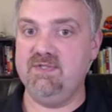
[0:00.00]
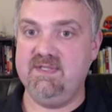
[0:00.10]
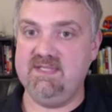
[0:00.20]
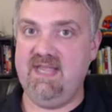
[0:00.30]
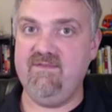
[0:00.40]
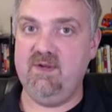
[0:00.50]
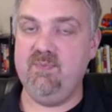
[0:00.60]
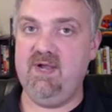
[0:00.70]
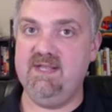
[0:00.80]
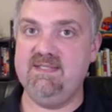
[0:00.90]
So the
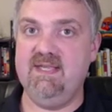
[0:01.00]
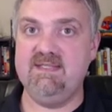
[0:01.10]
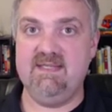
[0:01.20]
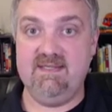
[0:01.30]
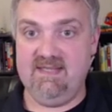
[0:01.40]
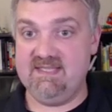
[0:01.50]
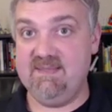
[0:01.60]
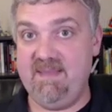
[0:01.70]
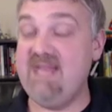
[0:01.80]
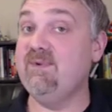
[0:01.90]
xiphoid process, that's
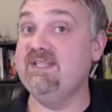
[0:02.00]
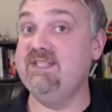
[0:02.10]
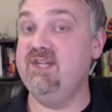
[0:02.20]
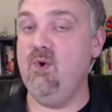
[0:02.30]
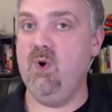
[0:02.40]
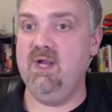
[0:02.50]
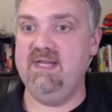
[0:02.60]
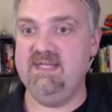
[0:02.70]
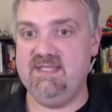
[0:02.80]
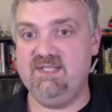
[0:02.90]
the main reason to know where it is,